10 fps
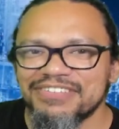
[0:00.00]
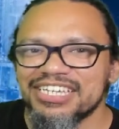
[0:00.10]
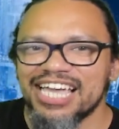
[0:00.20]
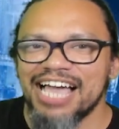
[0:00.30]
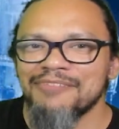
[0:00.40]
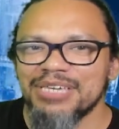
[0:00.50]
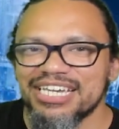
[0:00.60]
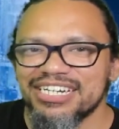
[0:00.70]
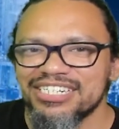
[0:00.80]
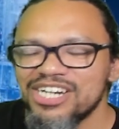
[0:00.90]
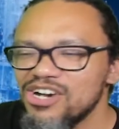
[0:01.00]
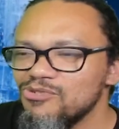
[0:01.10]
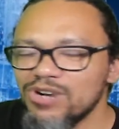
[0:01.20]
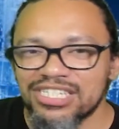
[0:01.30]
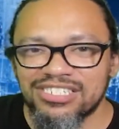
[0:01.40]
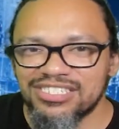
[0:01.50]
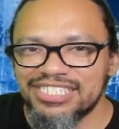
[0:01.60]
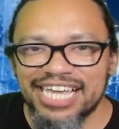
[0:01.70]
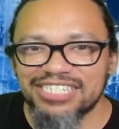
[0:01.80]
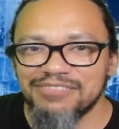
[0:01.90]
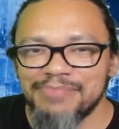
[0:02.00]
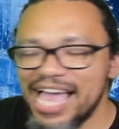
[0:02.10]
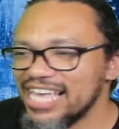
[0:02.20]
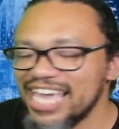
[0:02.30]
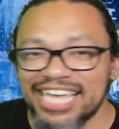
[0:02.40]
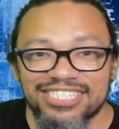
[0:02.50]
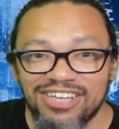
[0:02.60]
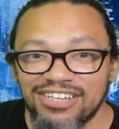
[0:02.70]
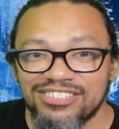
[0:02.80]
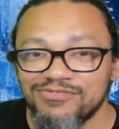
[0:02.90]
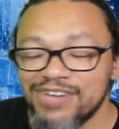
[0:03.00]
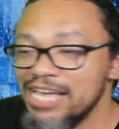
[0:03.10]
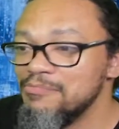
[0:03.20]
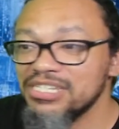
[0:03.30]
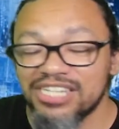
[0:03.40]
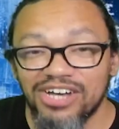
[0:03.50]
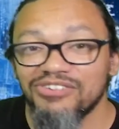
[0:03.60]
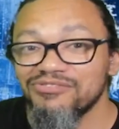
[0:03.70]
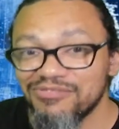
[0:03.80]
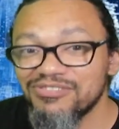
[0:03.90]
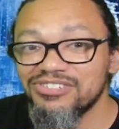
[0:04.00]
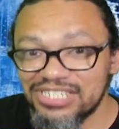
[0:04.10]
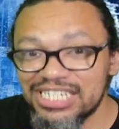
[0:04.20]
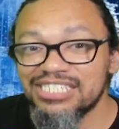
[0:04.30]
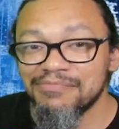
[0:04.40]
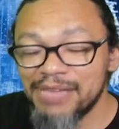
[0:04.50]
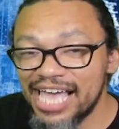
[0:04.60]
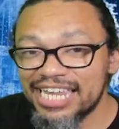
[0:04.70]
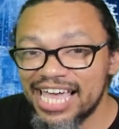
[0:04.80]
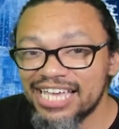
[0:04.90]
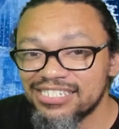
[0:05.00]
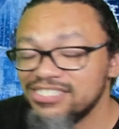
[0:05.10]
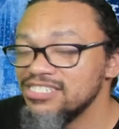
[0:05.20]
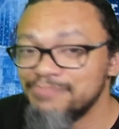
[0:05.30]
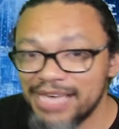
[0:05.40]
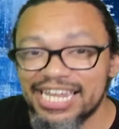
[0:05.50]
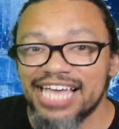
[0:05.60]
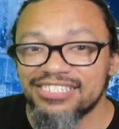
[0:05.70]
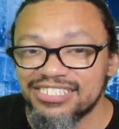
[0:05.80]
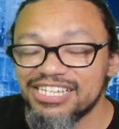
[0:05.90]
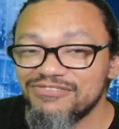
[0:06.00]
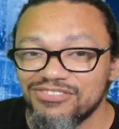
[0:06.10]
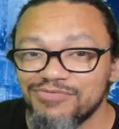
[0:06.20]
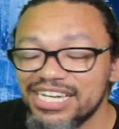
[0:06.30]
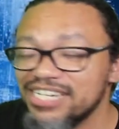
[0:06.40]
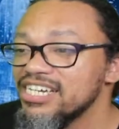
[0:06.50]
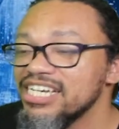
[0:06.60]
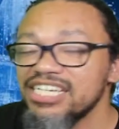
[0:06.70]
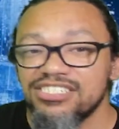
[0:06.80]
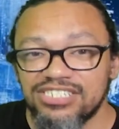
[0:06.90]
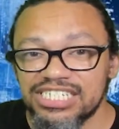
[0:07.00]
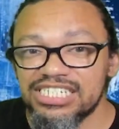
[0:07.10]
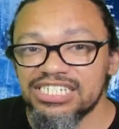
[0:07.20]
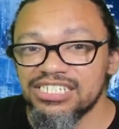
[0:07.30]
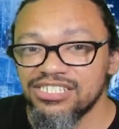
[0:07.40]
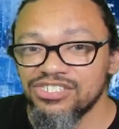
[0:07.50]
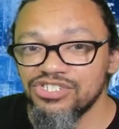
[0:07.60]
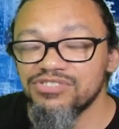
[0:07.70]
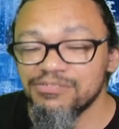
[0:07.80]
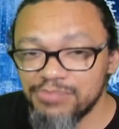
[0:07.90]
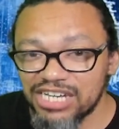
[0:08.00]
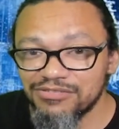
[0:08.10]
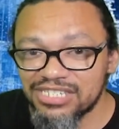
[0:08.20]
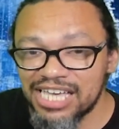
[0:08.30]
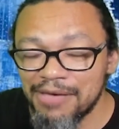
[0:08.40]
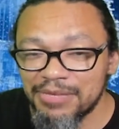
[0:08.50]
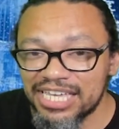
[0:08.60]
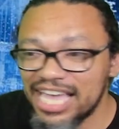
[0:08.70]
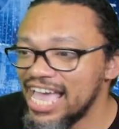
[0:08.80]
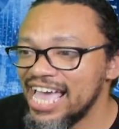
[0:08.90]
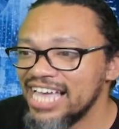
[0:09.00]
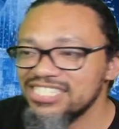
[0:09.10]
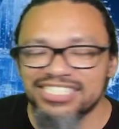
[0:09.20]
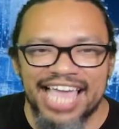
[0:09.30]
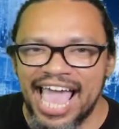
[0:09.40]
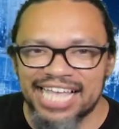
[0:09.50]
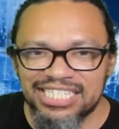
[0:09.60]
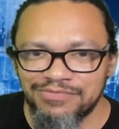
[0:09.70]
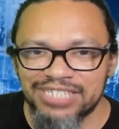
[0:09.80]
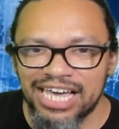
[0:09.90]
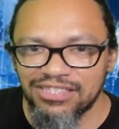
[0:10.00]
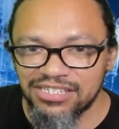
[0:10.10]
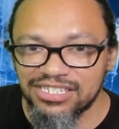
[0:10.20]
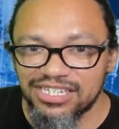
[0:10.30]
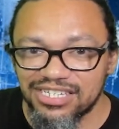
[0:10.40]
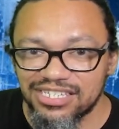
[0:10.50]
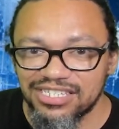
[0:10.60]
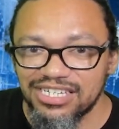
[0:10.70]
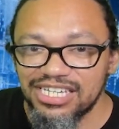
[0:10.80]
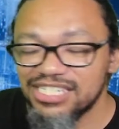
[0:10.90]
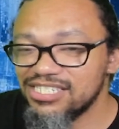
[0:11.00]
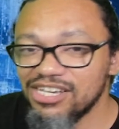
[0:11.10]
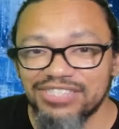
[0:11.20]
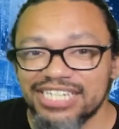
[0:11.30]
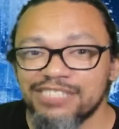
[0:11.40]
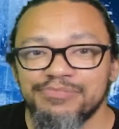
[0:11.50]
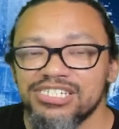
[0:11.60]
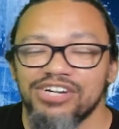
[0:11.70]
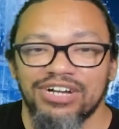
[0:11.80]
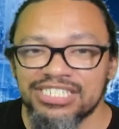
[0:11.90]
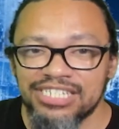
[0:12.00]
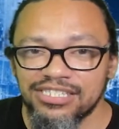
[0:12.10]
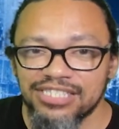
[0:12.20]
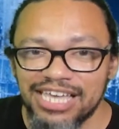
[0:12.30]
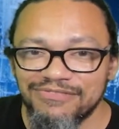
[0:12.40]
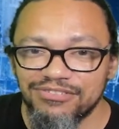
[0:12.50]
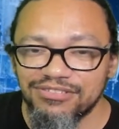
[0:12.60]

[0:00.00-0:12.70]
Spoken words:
Chimera was taken aback and tossed away. But no, she's a badass. She's badass enough to where she knew the bug was coming and just acted without looking. So they just put her on another level.